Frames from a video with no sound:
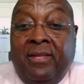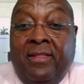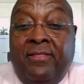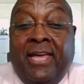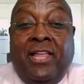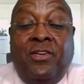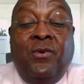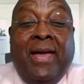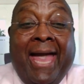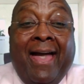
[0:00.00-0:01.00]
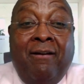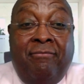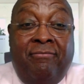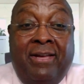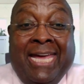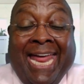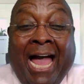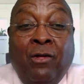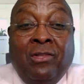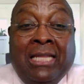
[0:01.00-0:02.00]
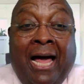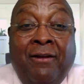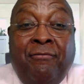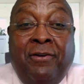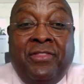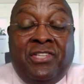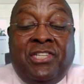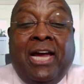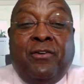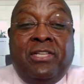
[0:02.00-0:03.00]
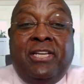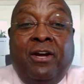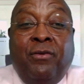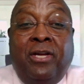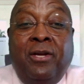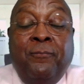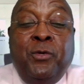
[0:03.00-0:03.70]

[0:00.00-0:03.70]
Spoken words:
then you have an outline for the secretary